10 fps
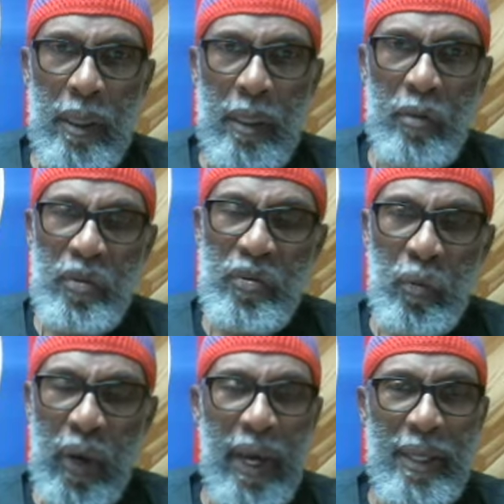And the
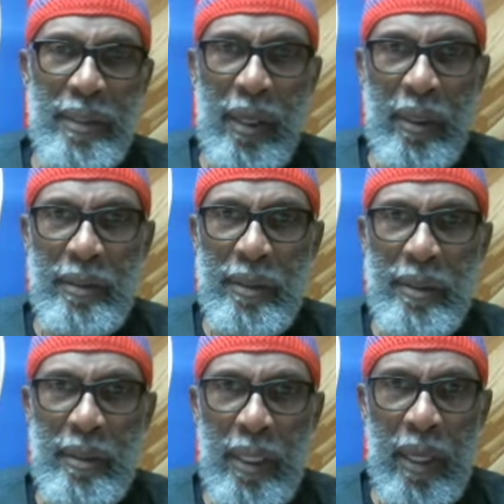reason why is because
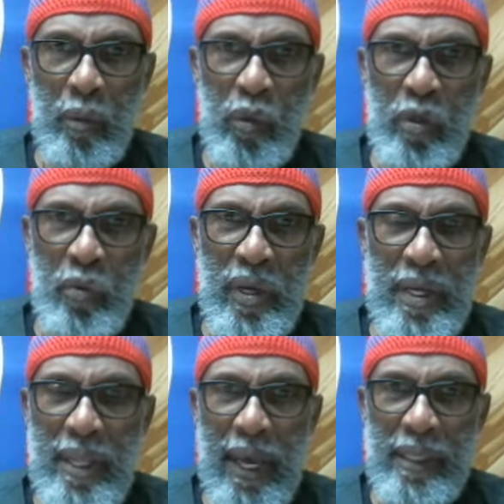when you
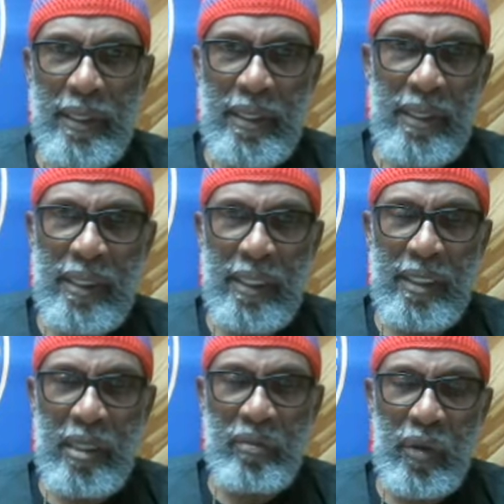read that
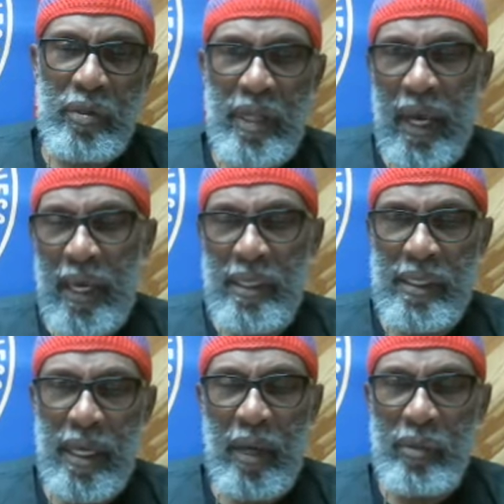60 verse 9,
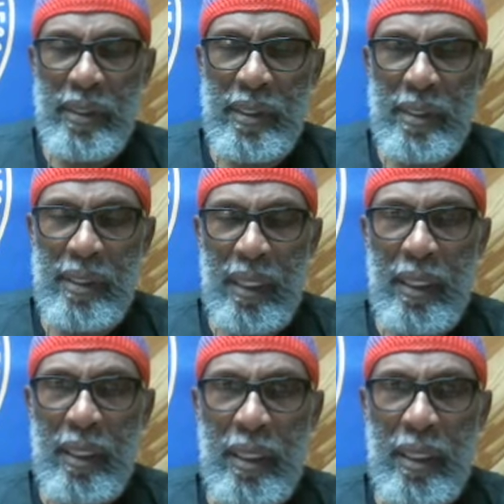Yeshaya, what does it say?